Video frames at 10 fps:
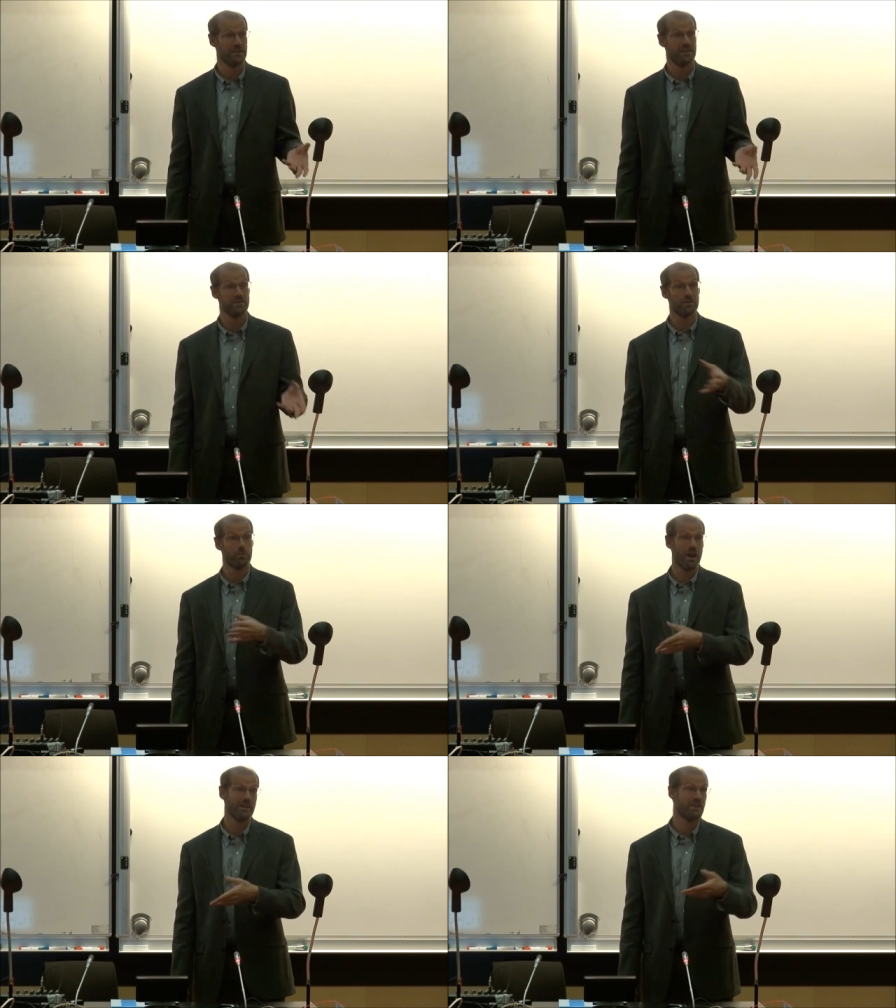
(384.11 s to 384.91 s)
is in the
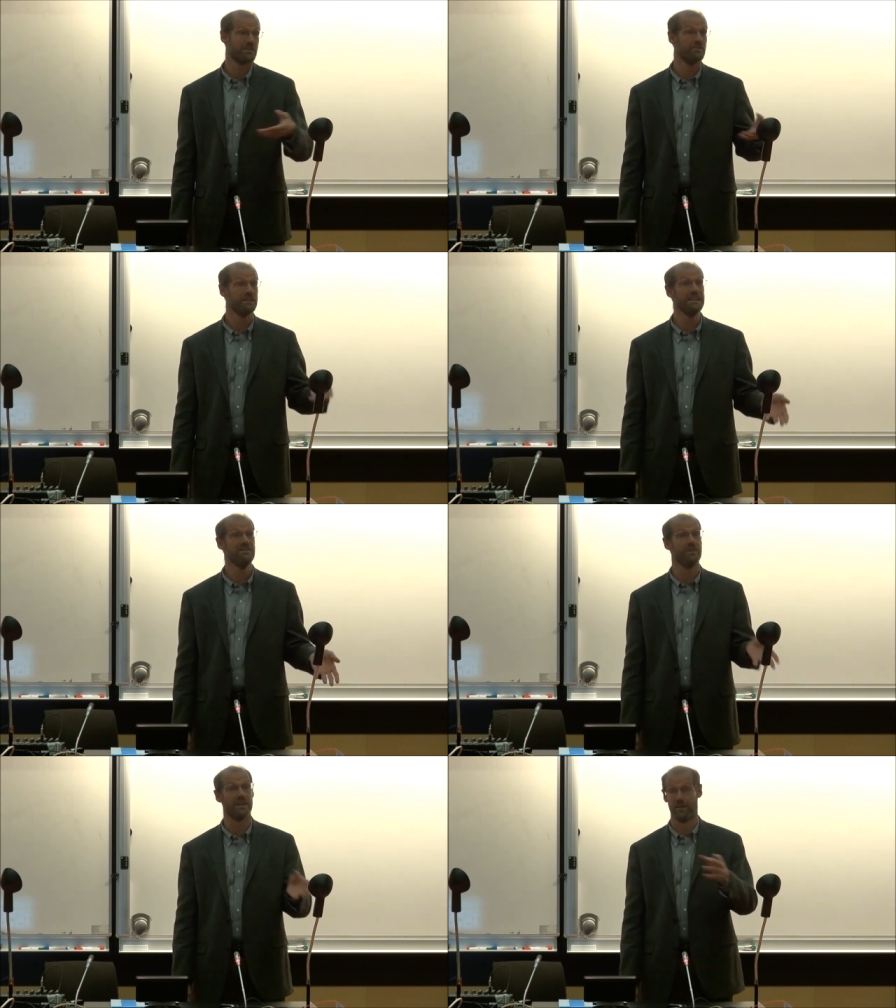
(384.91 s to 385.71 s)
process of
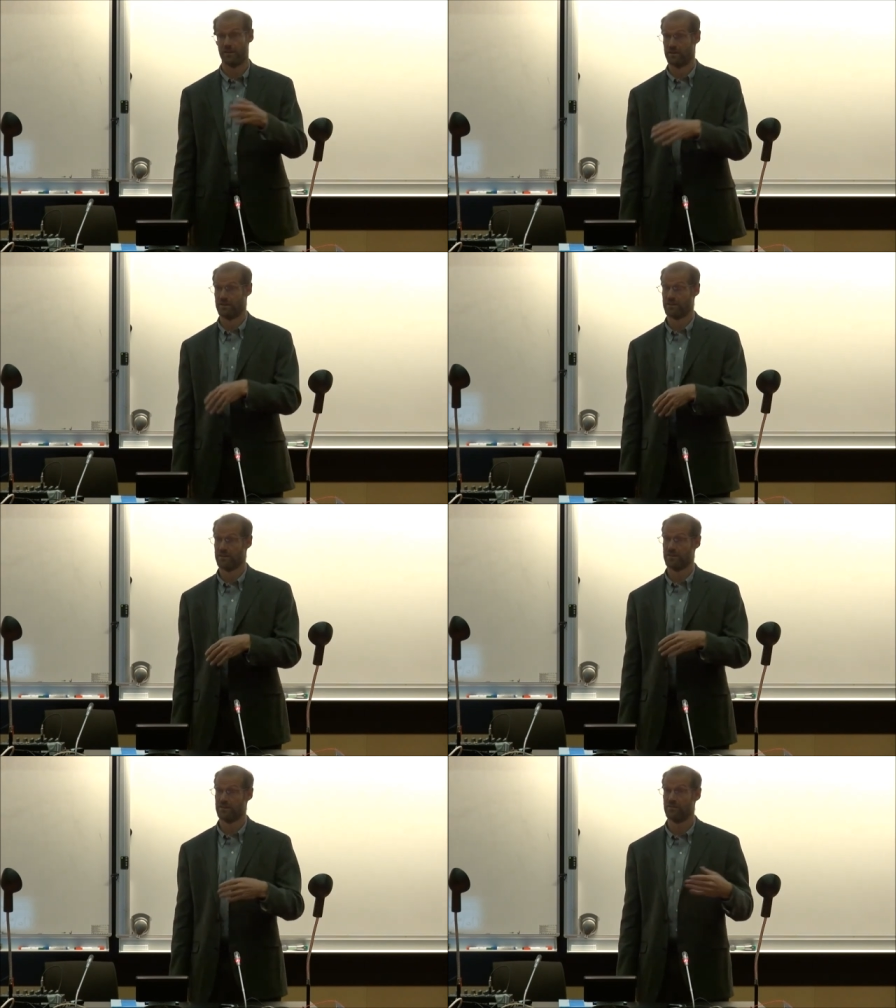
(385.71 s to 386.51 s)
leaving
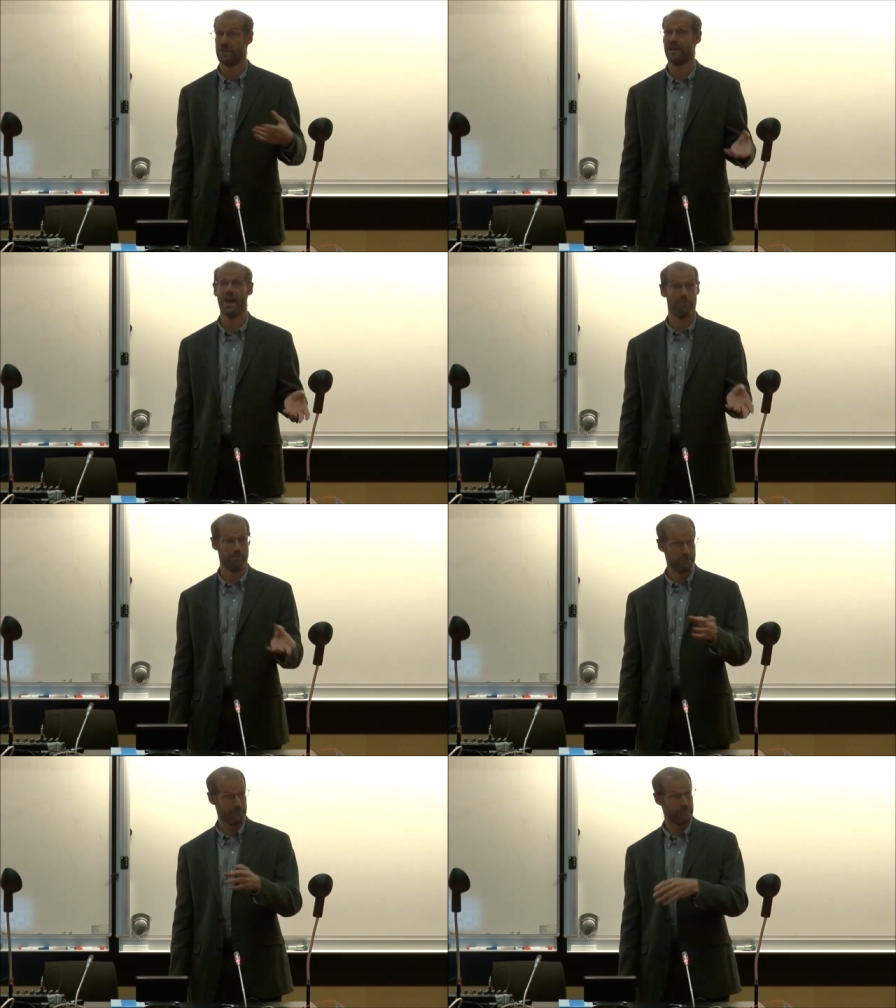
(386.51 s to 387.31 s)
Vietnam.